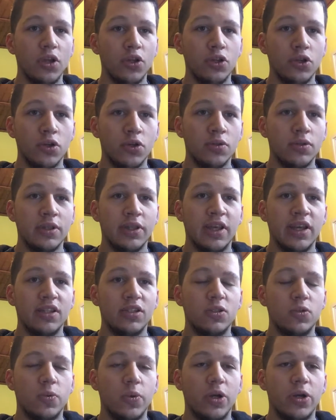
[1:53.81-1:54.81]
So
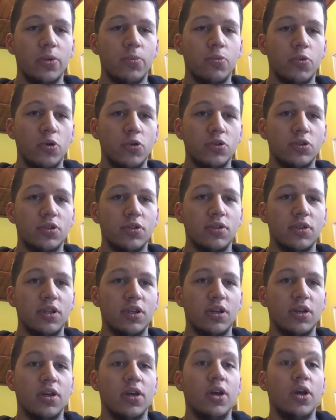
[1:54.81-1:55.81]
that's where most of
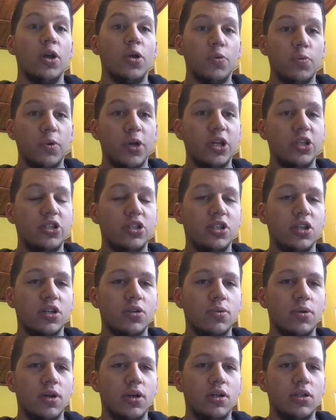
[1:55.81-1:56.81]
the wage
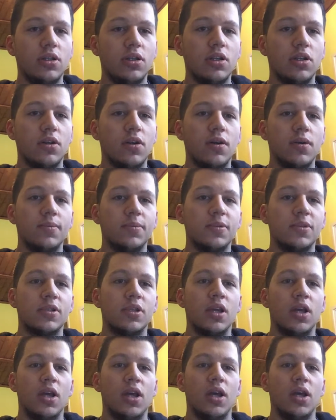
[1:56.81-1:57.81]
inequality
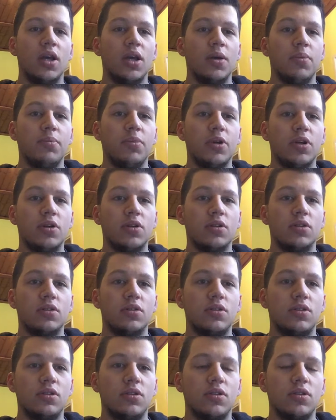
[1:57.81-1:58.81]
comes,
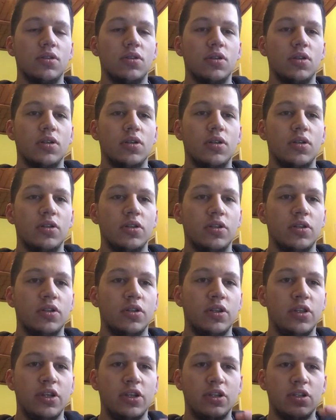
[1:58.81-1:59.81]
because
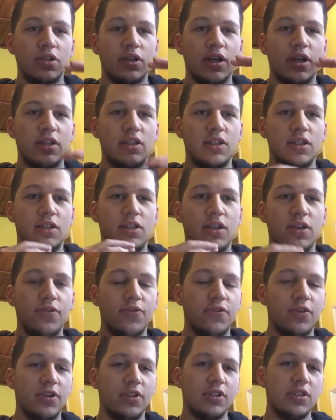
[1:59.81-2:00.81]
there's like the
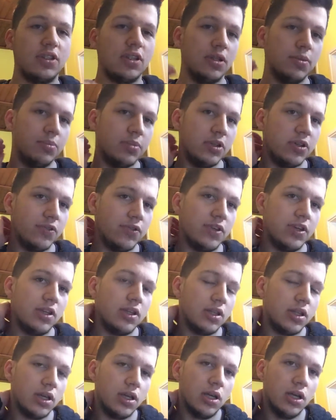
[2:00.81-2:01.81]
difference in
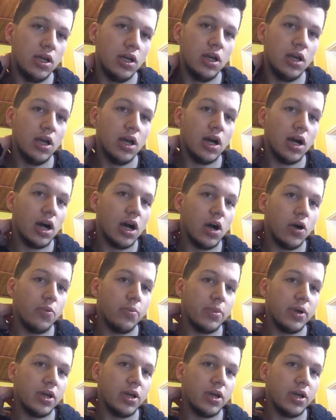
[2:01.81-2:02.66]
between how